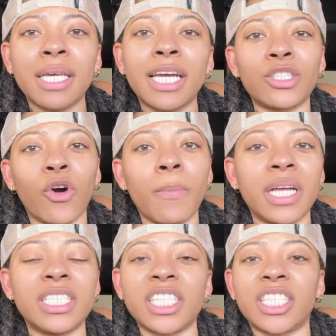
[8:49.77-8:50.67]
And they told me
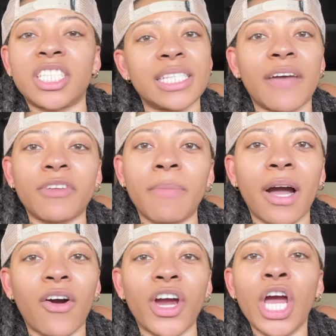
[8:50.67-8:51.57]
to just chase after my
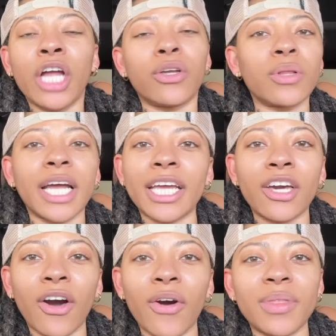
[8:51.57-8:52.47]
heart. Don't let it
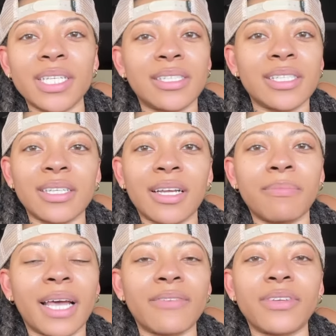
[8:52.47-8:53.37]
go. This, and then
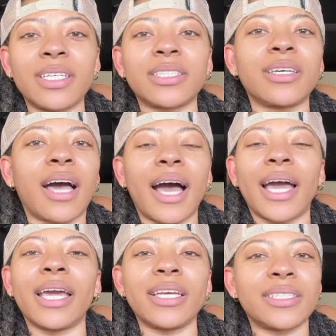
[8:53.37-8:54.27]
I'm like, Vanessa,
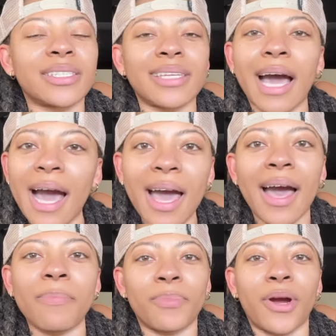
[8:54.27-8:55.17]
you
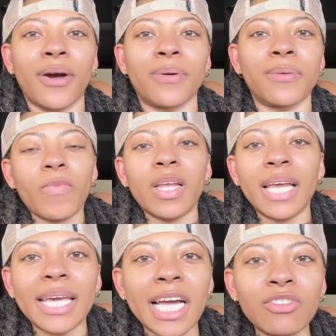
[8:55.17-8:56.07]
stop, bro.
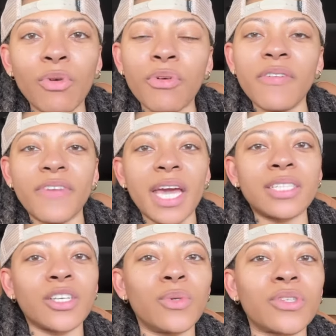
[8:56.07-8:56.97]
Like, yes, when we were in
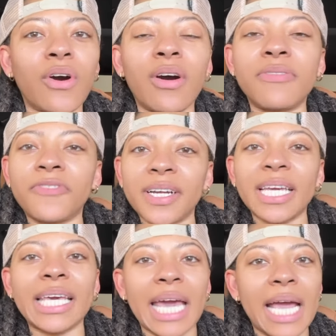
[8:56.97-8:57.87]
Vegas, it was all fun
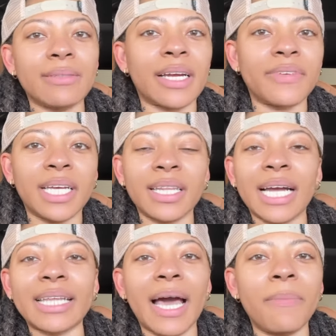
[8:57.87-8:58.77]
and games, everything
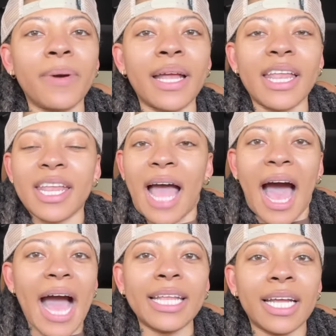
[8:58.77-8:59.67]
like that. But
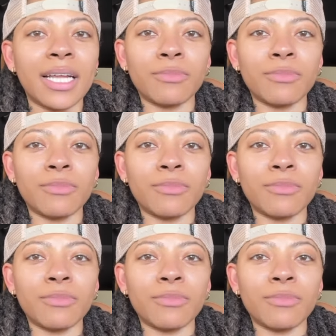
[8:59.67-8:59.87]
I didn't.